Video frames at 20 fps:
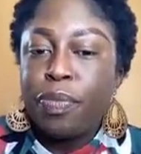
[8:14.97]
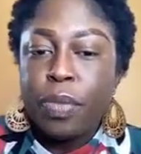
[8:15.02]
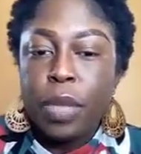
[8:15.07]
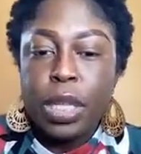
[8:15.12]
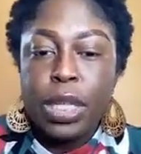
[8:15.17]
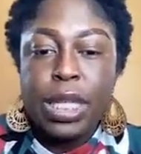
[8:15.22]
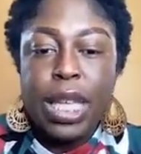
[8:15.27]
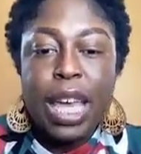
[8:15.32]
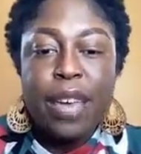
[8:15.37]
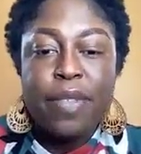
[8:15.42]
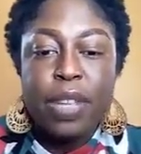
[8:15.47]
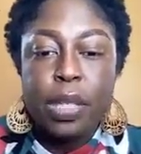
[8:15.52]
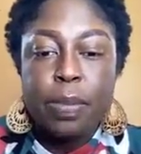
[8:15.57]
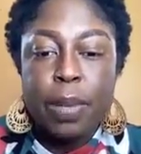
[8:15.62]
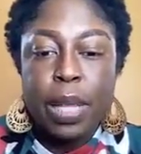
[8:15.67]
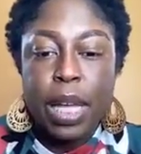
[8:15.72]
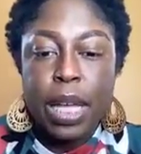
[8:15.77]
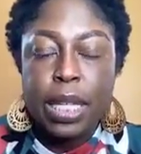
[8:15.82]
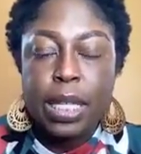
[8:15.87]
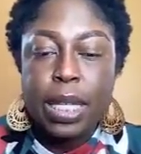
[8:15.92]
savings
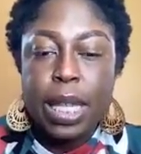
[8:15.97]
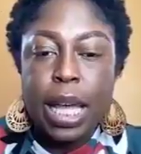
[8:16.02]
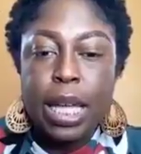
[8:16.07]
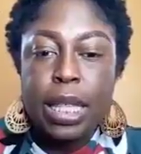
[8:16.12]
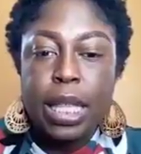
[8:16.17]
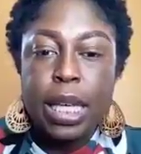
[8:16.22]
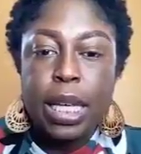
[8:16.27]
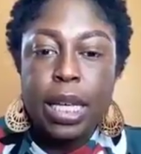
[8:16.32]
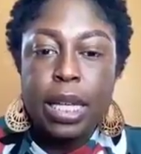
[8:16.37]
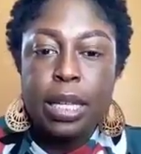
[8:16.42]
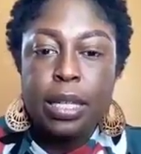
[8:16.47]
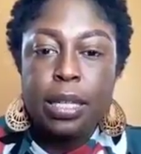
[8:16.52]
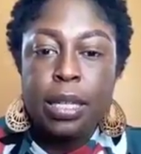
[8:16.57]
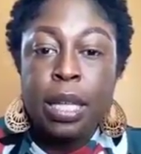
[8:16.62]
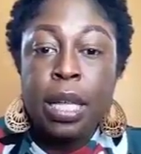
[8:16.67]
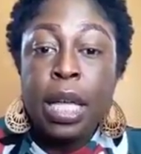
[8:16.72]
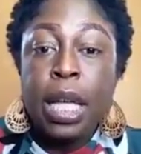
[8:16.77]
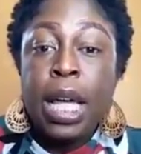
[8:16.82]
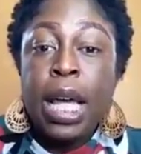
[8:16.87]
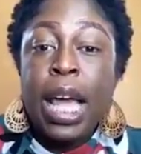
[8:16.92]
plans like these.
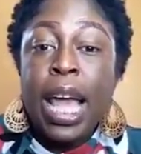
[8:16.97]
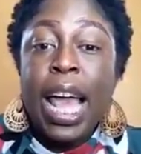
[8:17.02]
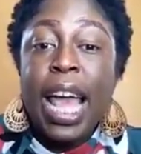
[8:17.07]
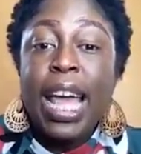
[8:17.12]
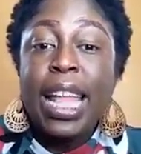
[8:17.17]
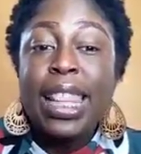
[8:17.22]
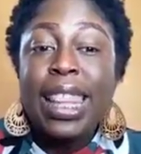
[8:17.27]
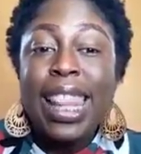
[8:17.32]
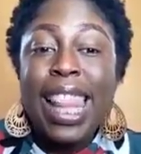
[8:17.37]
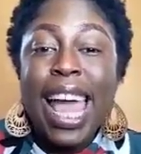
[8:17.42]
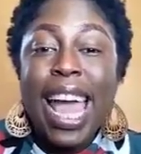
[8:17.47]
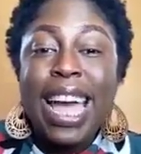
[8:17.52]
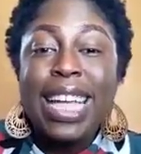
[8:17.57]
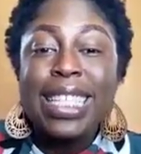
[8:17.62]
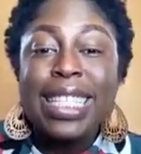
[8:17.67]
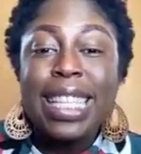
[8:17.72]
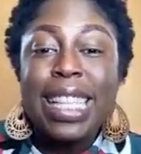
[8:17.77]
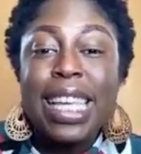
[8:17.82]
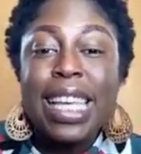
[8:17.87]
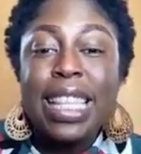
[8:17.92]
And
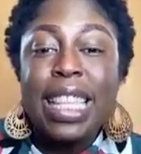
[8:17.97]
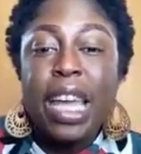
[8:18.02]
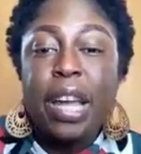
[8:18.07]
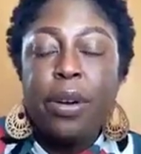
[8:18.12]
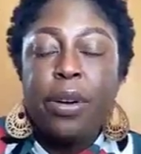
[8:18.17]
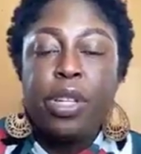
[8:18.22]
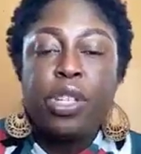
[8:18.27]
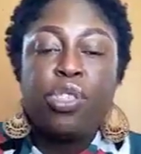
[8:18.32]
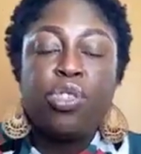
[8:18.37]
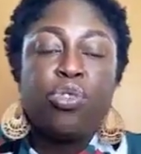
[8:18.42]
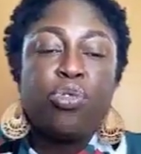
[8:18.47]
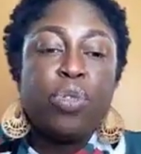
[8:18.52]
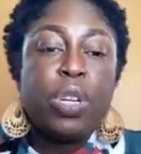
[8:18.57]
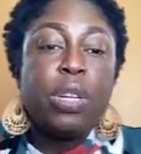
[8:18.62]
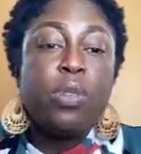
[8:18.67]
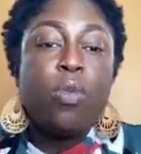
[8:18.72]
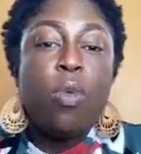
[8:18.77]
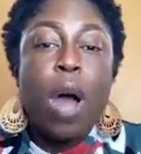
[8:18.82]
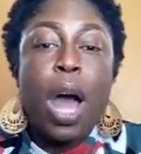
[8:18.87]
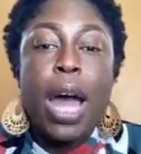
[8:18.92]
lastly, there is
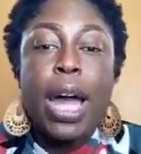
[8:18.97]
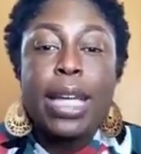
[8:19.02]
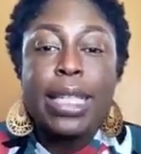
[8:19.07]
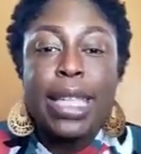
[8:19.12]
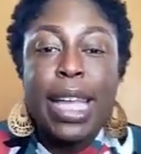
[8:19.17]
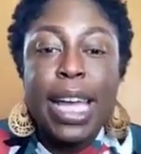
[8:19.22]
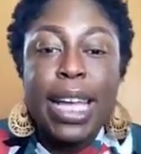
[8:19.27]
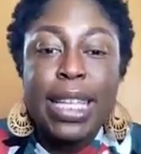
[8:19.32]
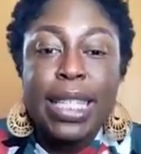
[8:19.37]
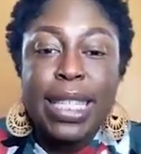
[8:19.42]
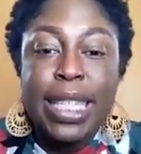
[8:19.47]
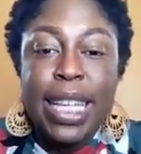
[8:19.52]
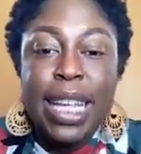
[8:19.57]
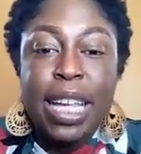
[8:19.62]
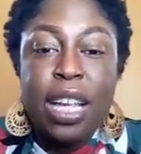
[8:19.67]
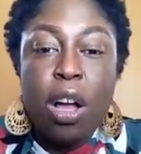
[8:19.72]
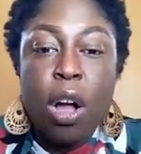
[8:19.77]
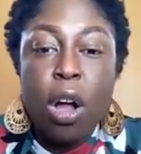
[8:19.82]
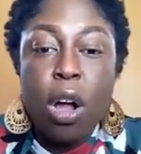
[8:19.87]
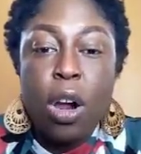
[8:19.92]
Streetwise,
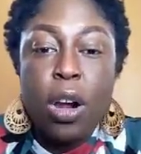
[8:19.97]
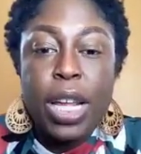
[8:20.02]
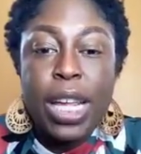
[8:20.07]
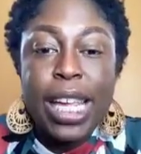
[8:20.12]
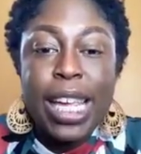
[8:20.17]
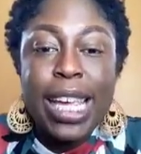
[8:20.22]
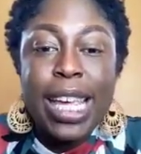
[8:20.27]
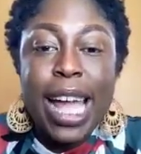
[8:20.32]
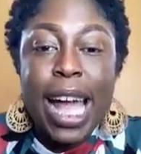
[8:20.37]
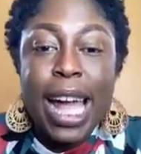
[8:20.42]
Streitwise.